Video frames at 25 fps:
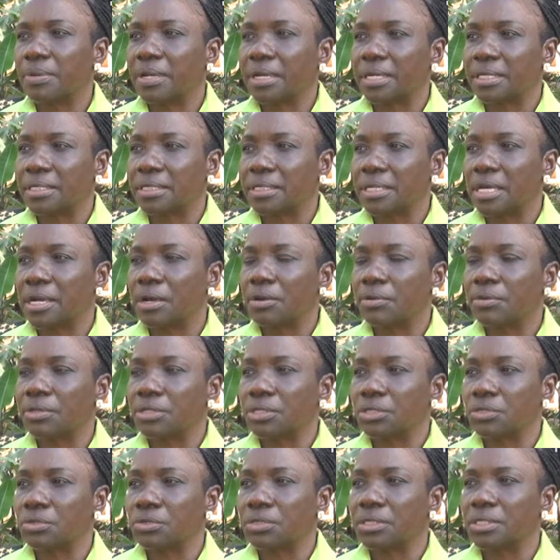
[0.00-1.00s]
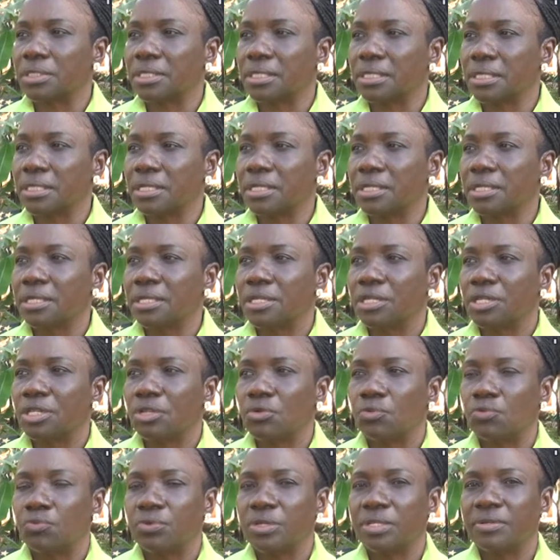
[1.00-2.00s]
package now is to see
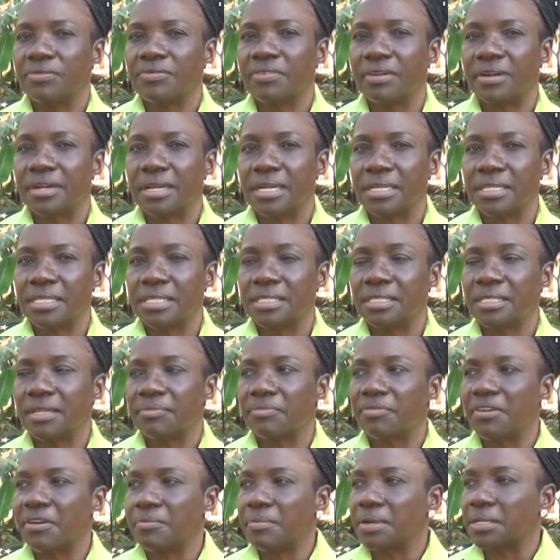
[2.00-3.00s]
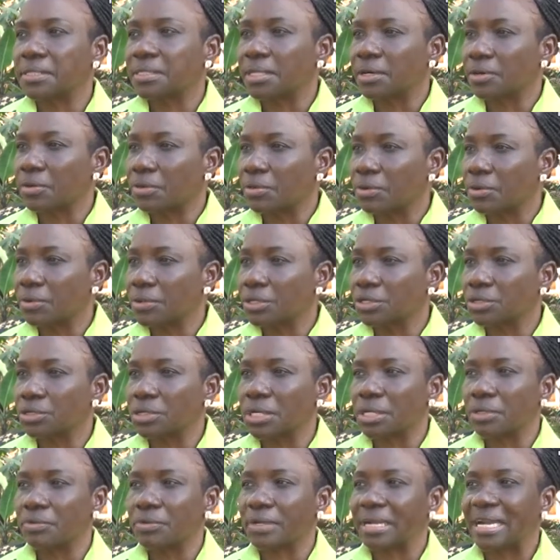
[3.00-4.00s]
which varieties the farmers have grown so
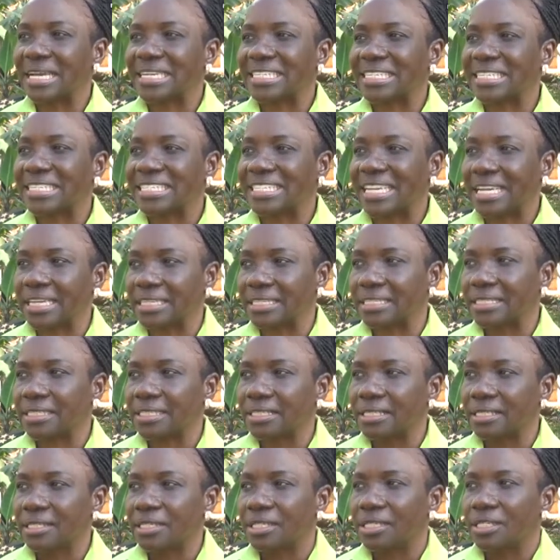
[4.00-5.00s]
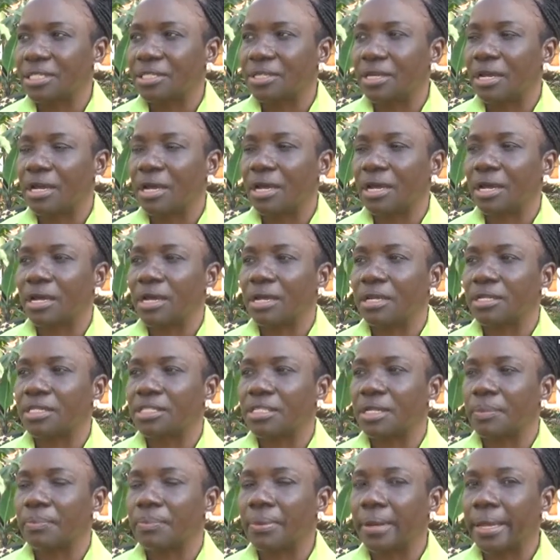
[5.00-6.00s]
that we can start
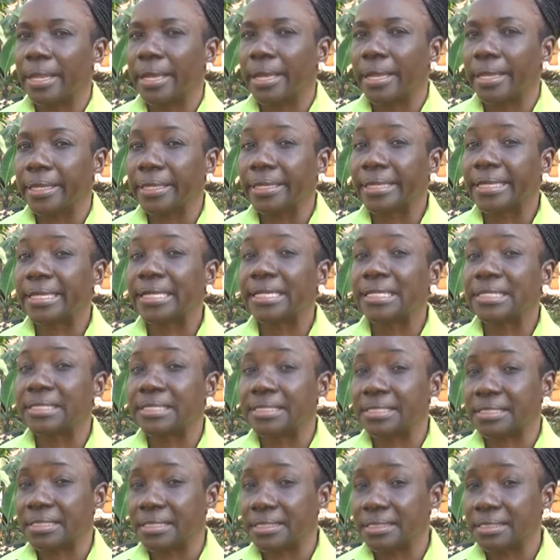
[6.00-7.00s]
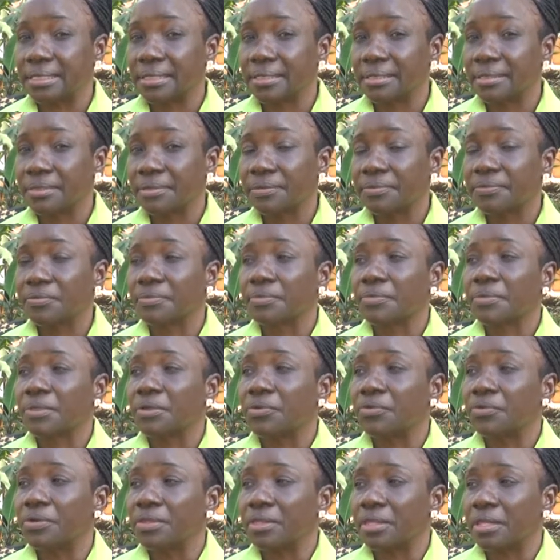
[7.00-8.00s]
supply clean seed
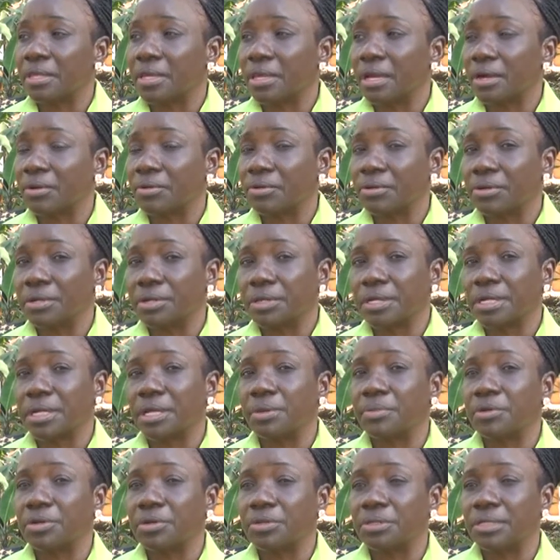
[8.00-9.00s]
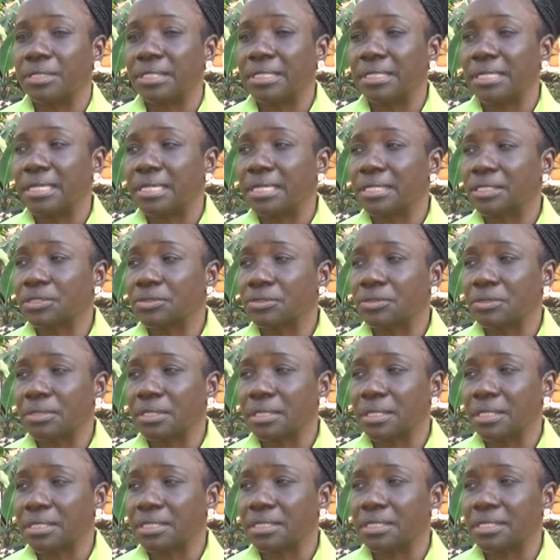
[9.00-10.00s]
with the agrochemical dealers or
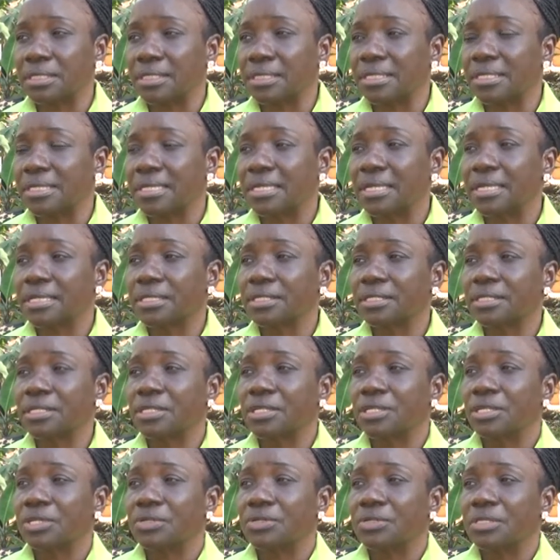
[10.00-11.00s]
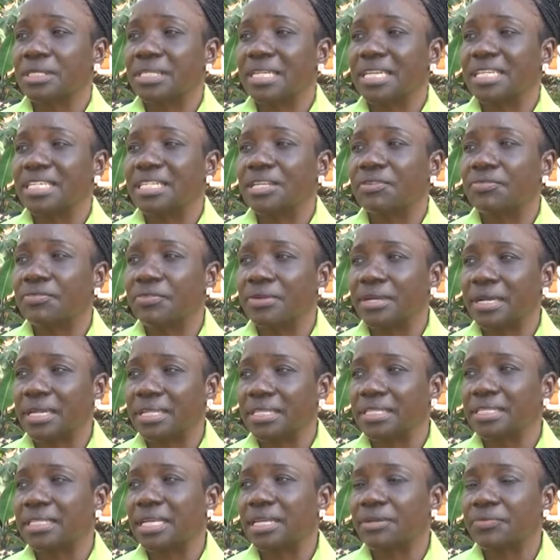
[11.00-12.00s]
the seed dealers, to see that if we can
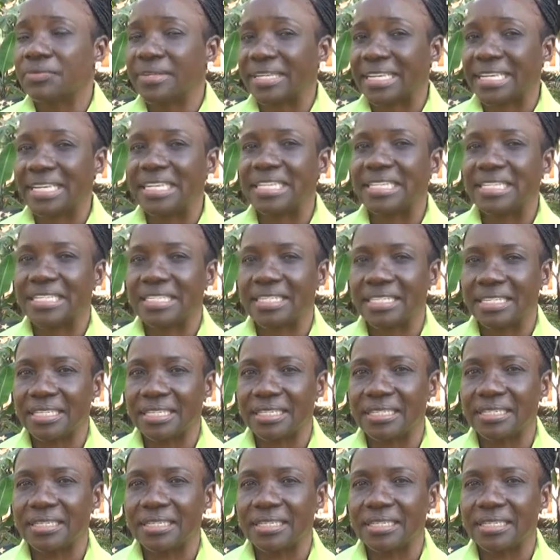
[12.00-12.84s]
start with clean seed,